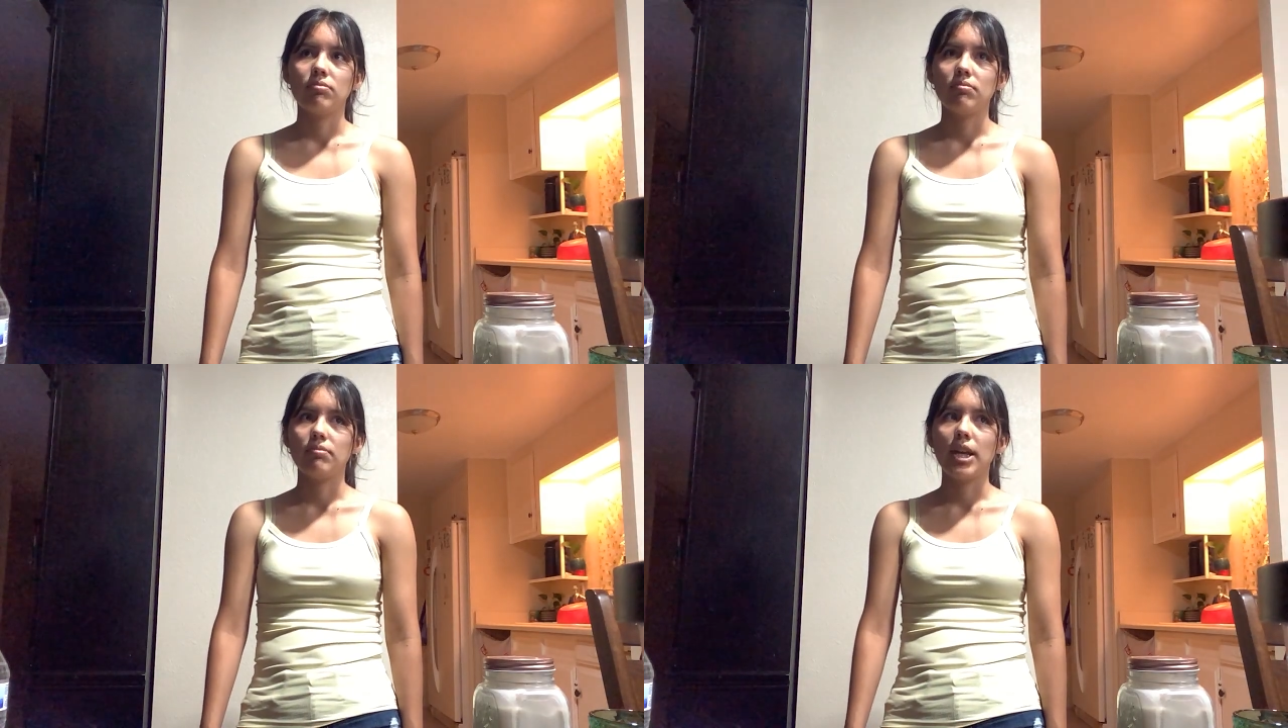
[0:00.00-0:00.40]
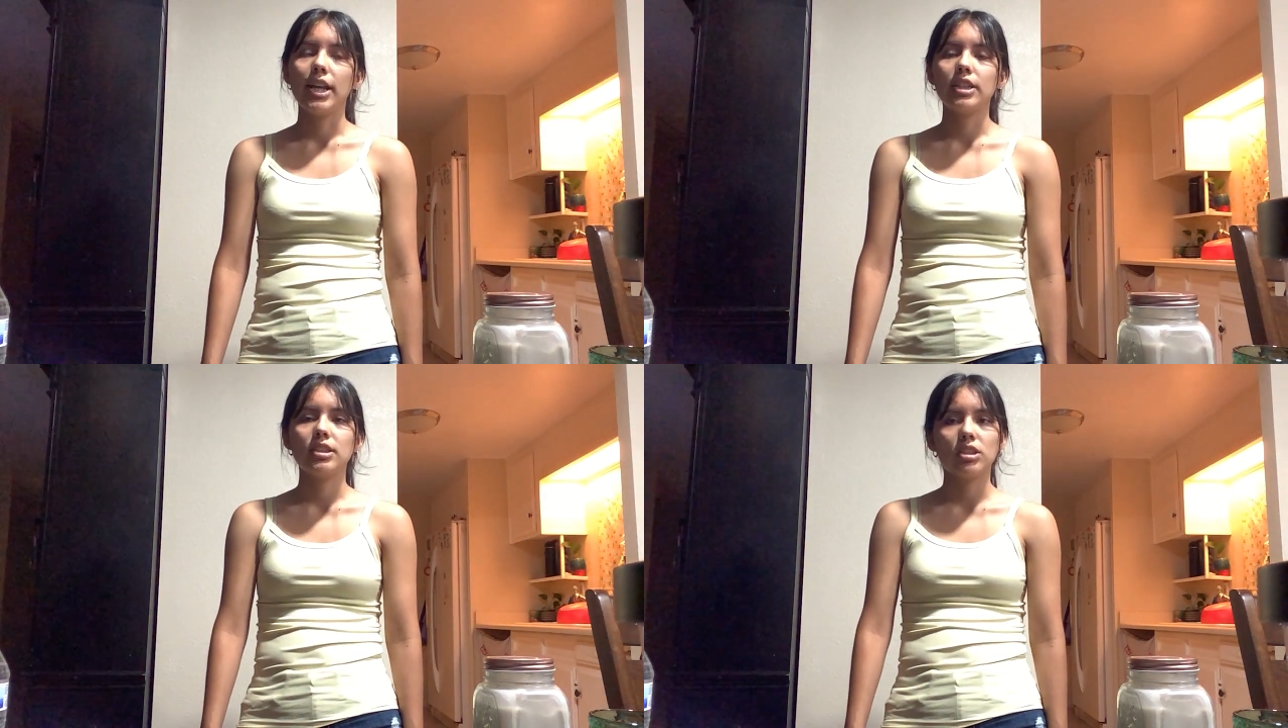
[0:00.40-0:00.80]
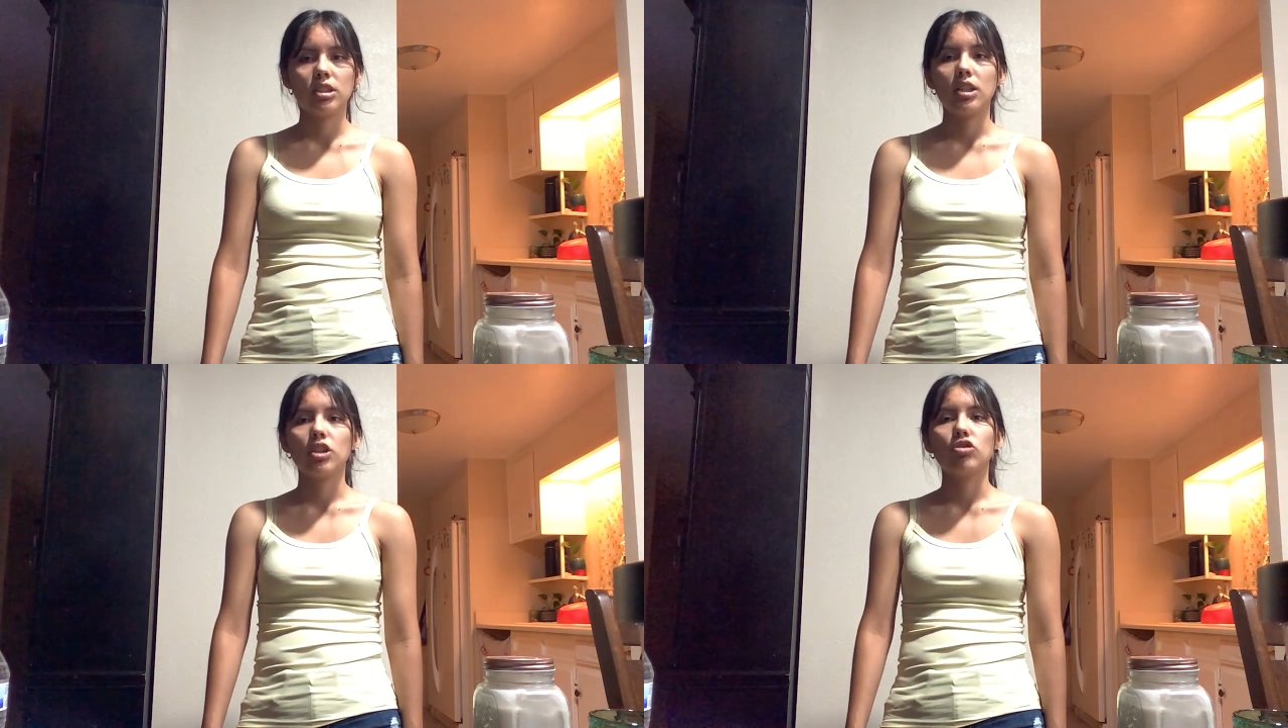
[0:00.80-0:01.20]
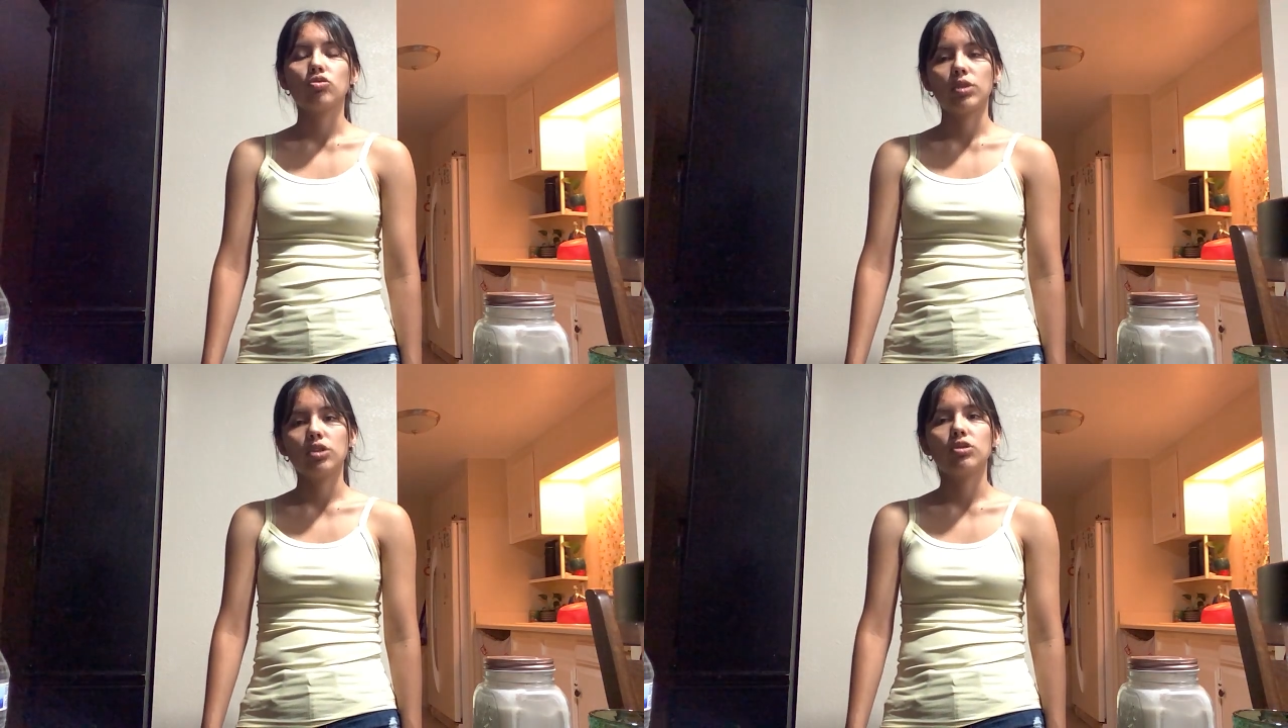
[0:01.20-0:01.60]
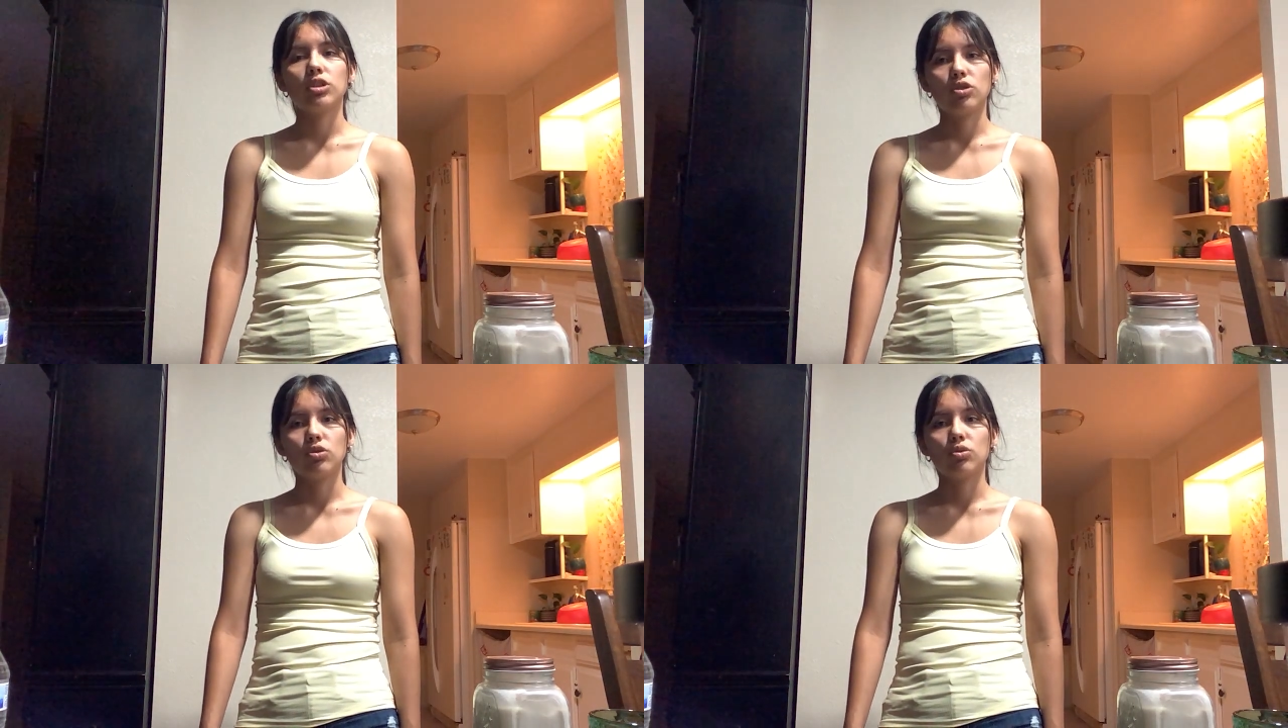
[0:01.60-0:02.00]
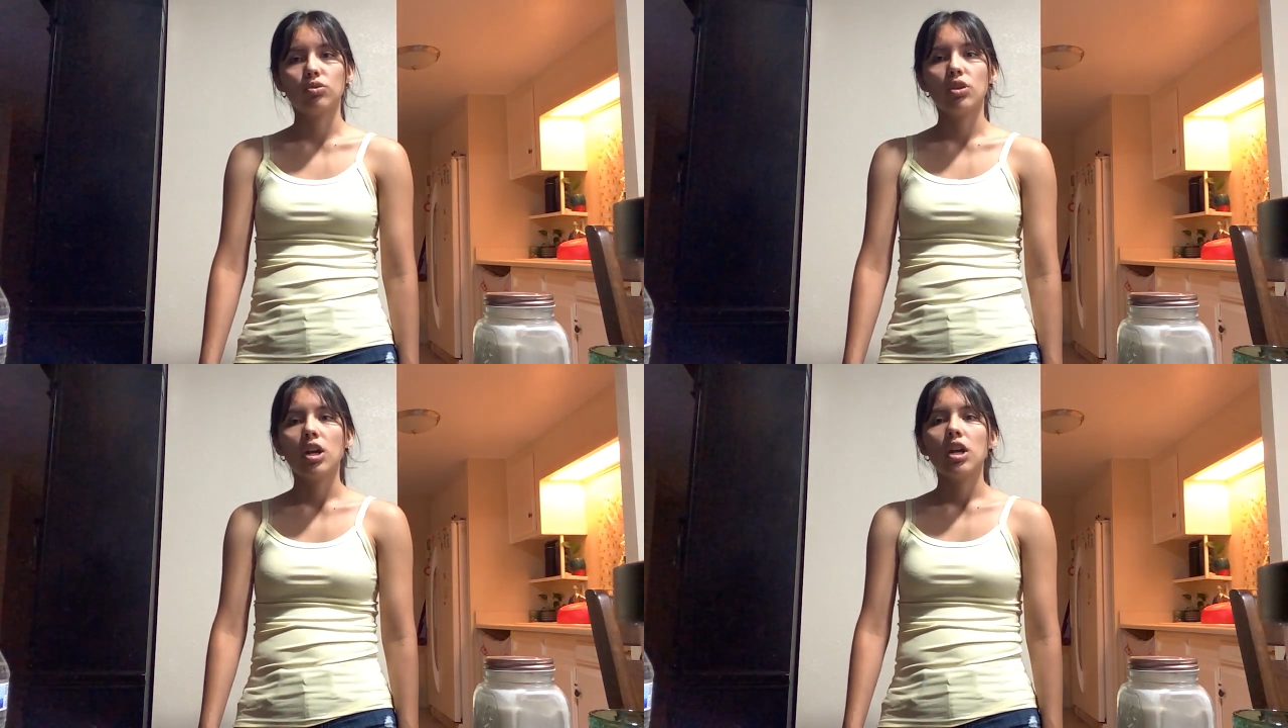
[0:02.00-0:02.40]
May 16, 2022